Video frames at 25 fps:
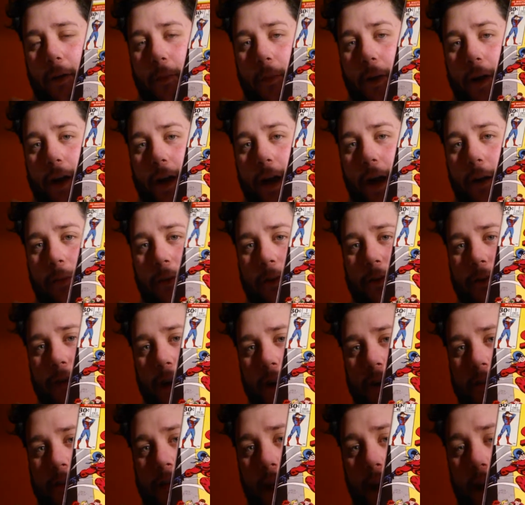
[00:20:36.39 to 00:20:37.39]
my comic
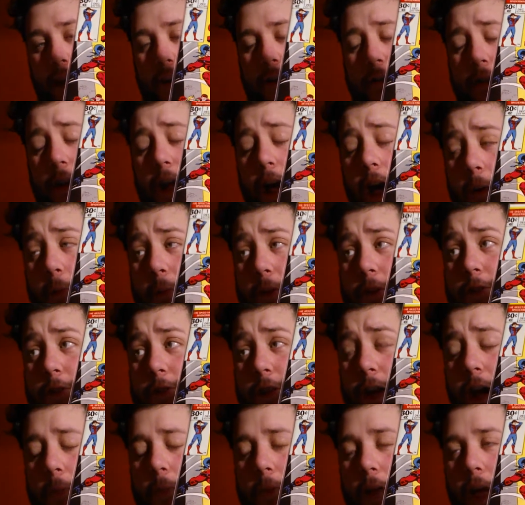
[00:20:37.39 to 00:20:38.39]
shop's
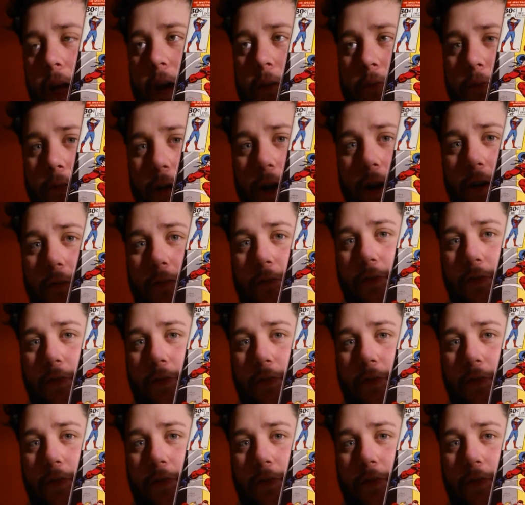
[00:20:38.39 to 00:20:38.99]
half off